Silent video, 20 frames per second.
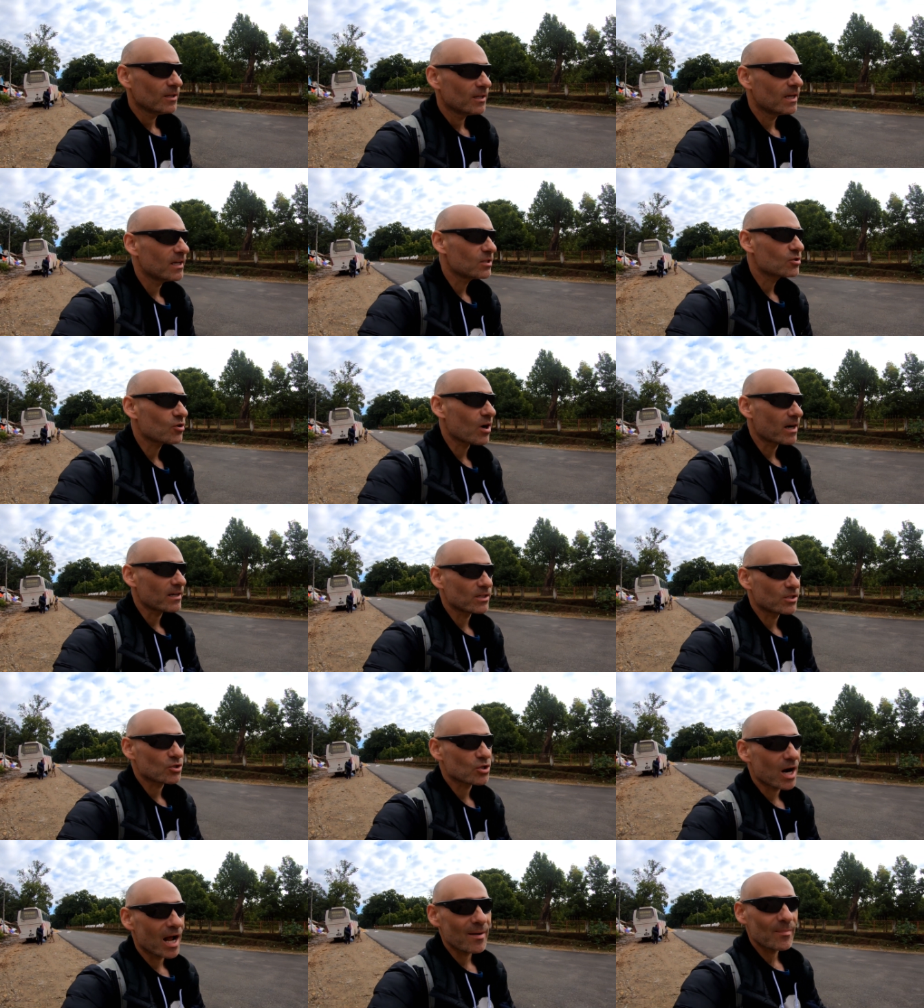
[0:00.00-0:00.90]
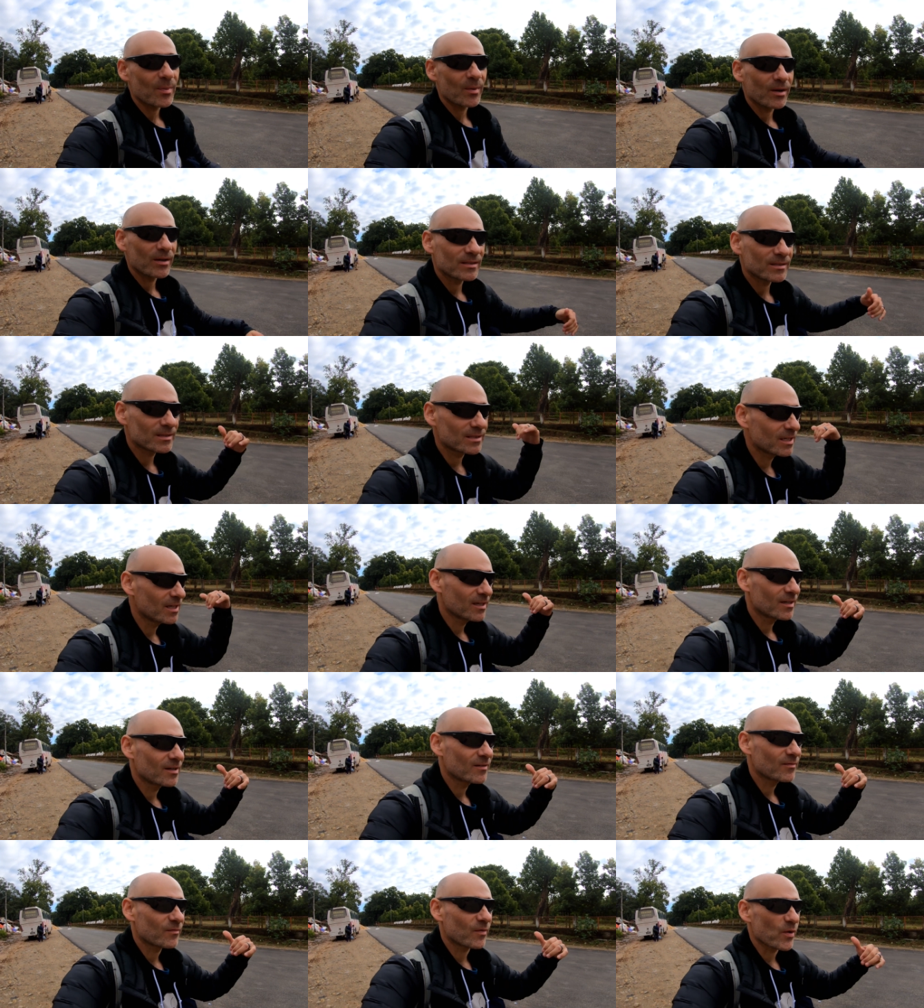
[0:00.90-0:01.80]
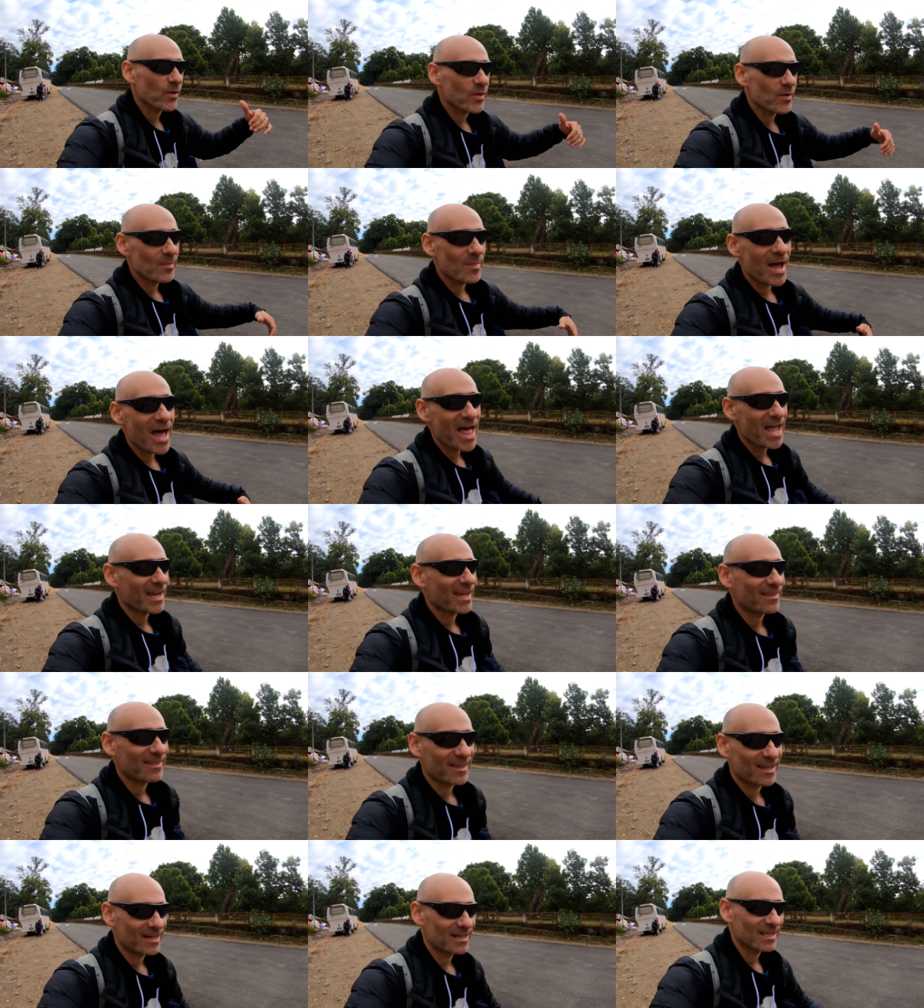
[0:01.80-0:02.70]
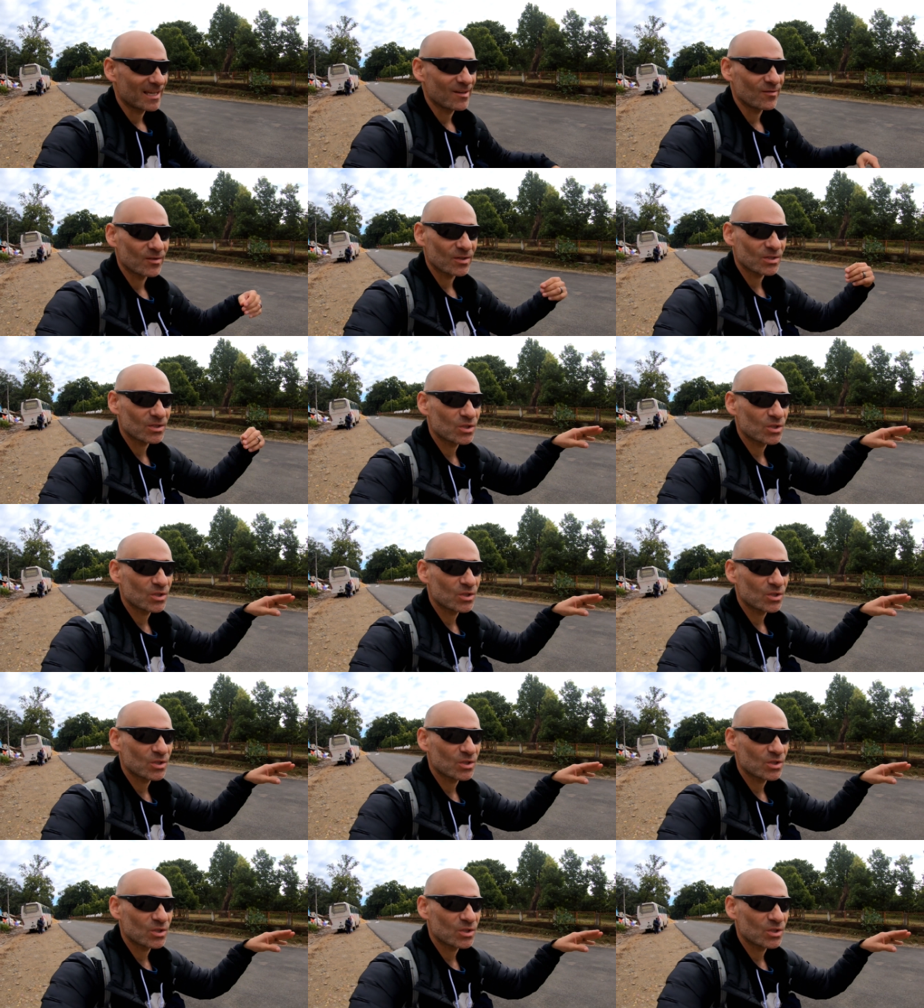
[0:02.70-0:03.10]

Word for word: he tried to drop us further back and then give us